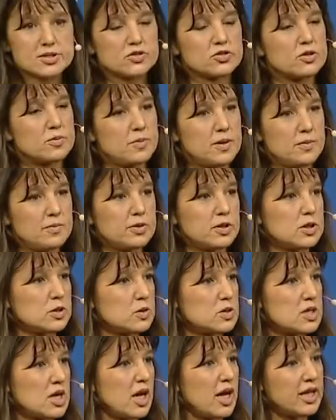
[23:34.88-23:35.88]
of the people who
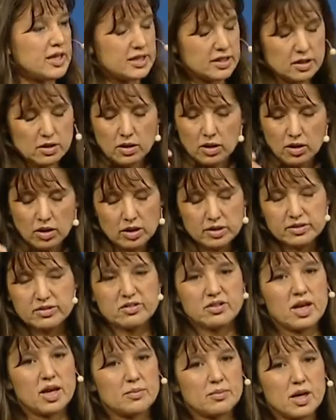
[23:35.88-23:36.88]
died, they're all the
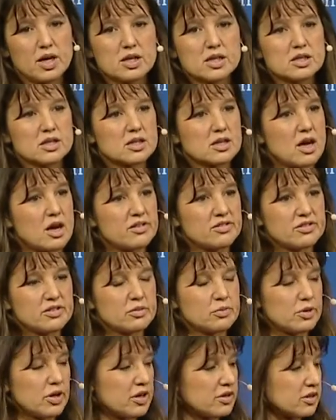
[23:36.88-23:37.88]
same uncle, cousin,
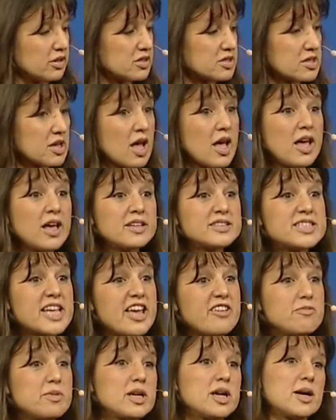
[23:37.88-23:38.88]
brothers.
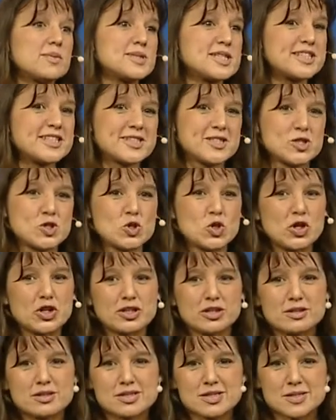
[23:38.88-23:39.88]
They've become citizen
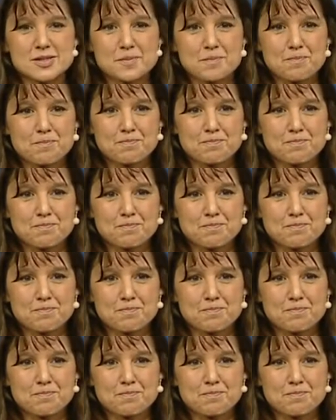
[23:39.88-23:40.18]
journalists.